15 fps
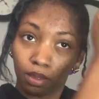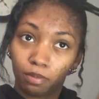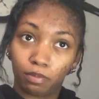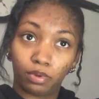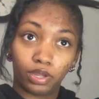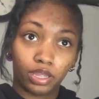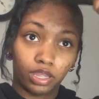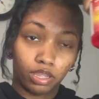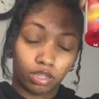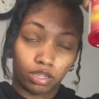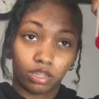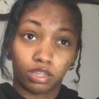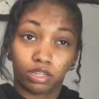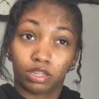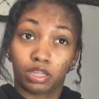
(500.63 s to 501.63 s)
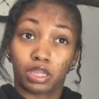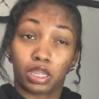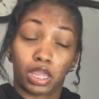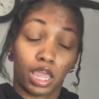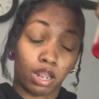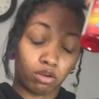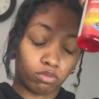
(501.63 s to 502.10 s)
But
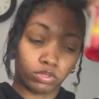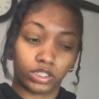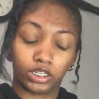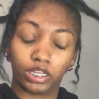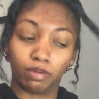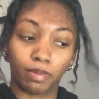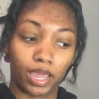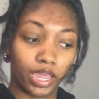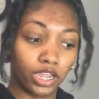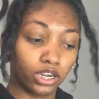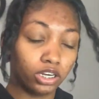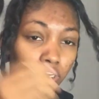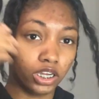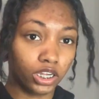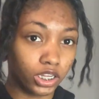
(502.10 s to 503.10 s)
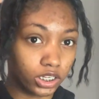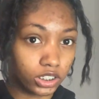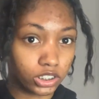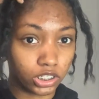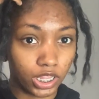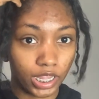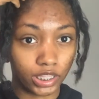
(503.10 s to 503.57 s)
I don't really get my hair done
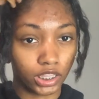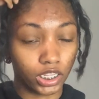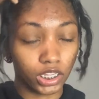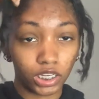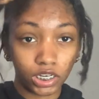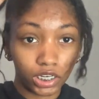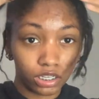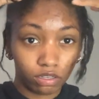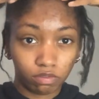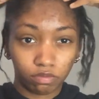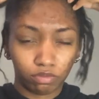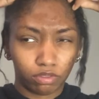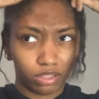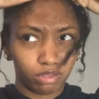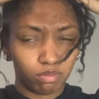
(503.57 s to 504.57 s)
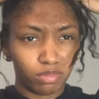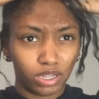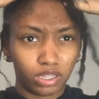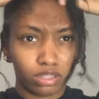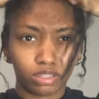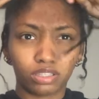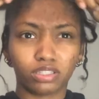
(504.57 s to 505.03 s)
until like the end of the
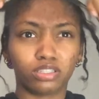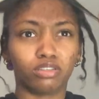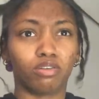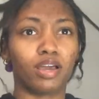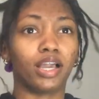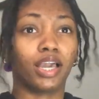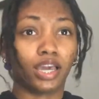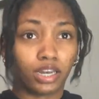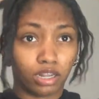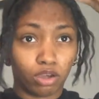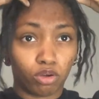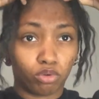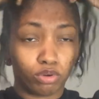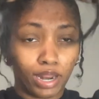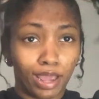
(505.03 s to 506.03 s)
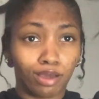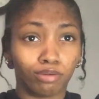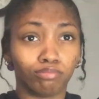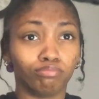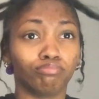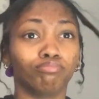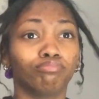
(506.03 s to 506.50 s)
month. So I gotta hold out
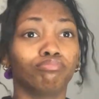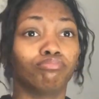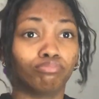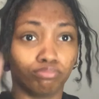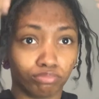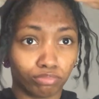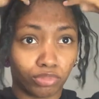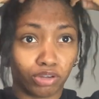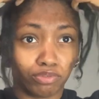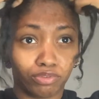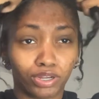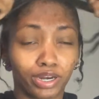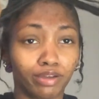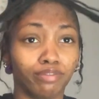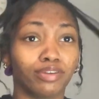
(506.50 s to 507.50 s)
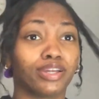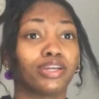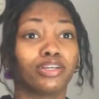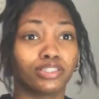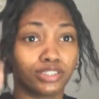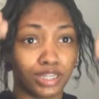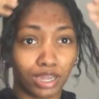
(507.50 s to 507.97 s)
of whatever
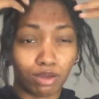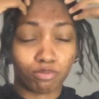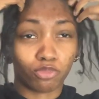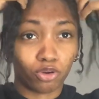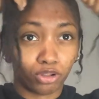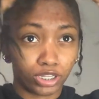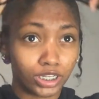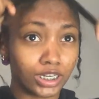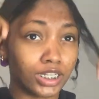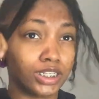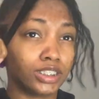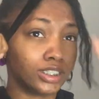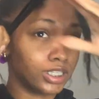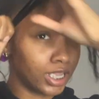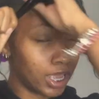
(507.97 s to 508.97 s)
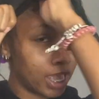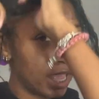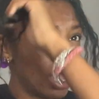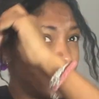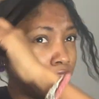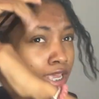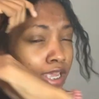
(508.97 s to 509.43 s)
hairstyle I'm calling this.
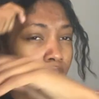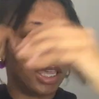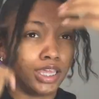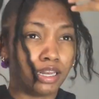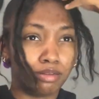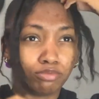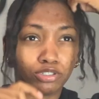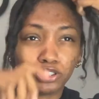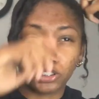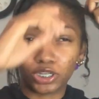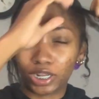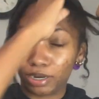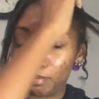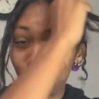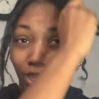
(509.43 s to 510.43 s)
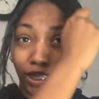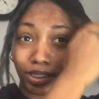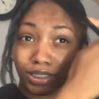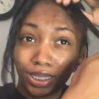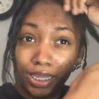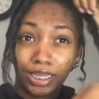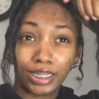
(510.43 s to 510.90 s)
And I'm just trying to
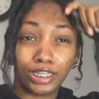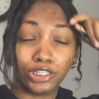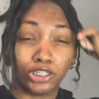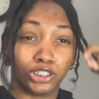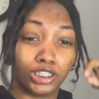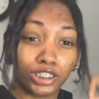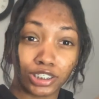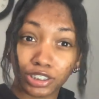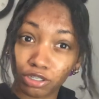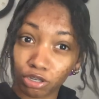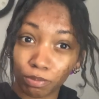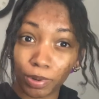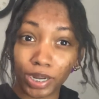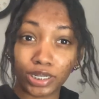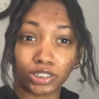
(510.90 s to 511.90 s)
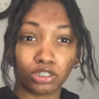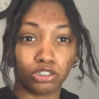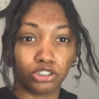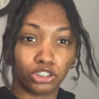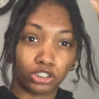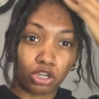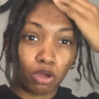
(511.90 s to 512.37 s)
maintain either this silk press or
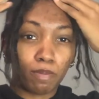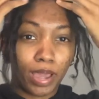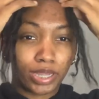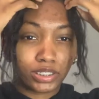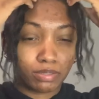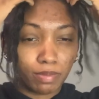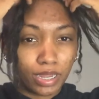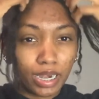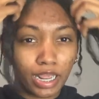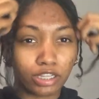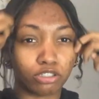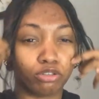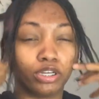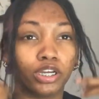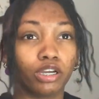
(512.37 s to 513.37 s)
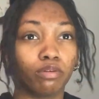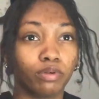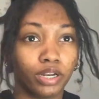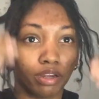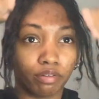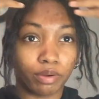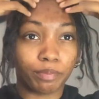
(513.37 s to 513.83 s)
just go back to my natural hair or
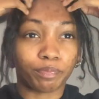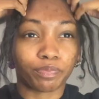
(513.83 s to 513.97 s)
whatever.